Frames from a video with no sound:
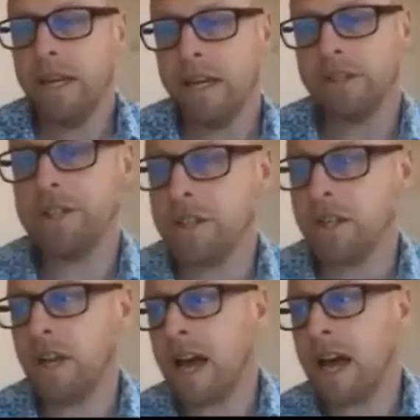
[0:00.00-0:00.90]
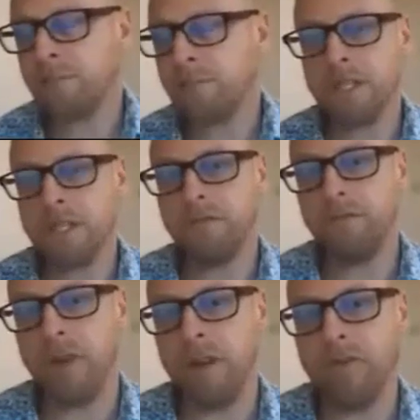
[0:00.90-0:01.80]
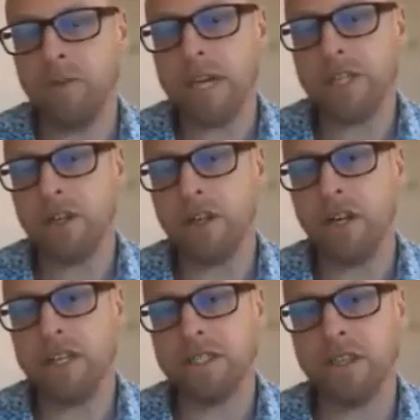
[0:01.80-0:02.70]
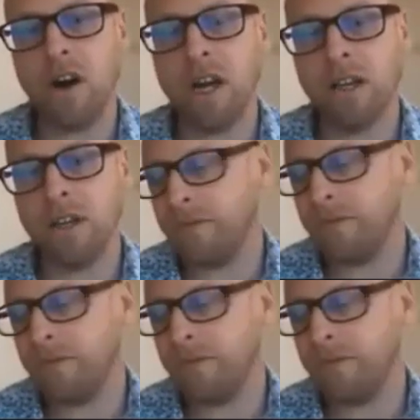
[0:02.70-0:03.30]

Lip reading: Now, just the last piece of information I'd like to highlight